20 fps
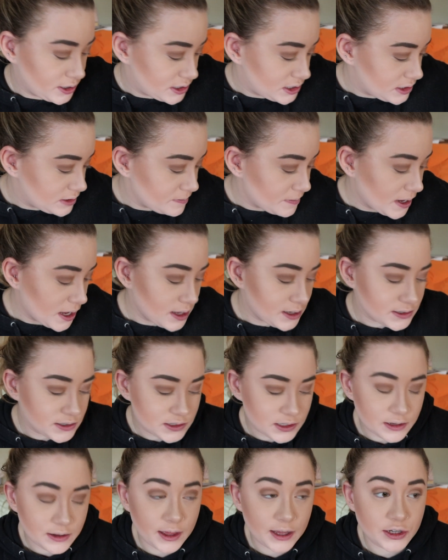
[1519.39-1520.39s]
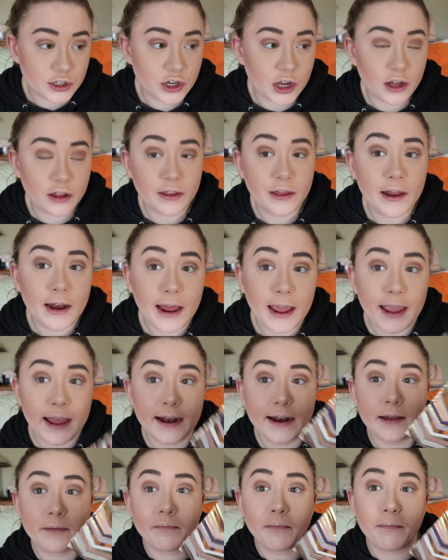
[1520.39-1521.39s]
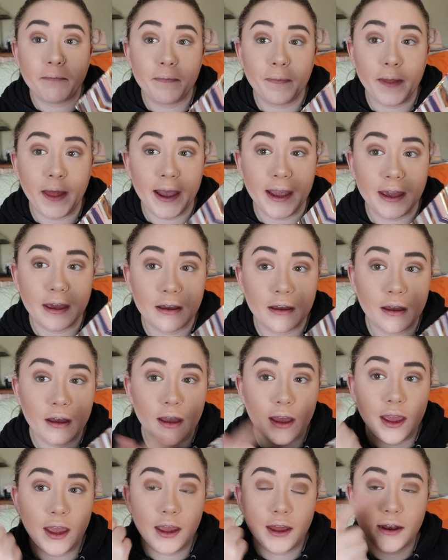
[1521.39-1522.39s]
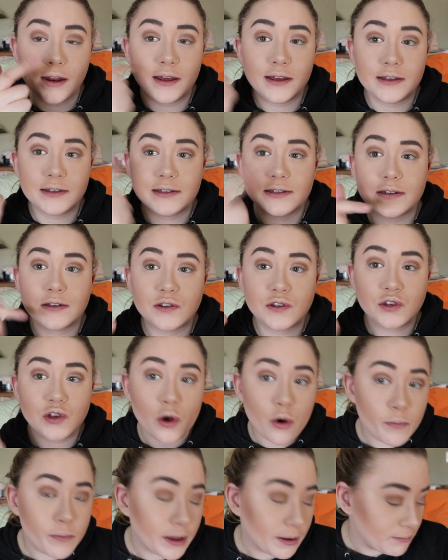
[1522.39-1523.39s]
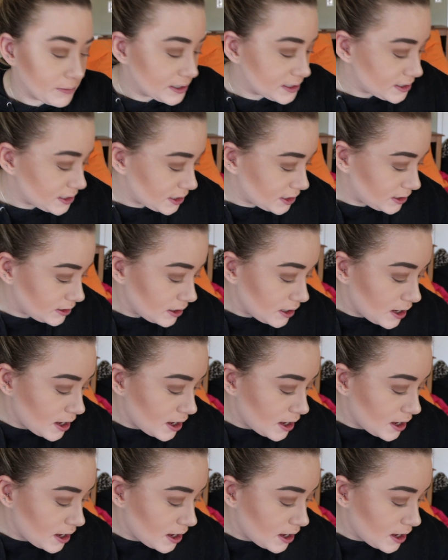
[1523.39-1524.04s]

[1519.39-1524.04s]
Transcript: It smells like chocolate, and it is so pigmented.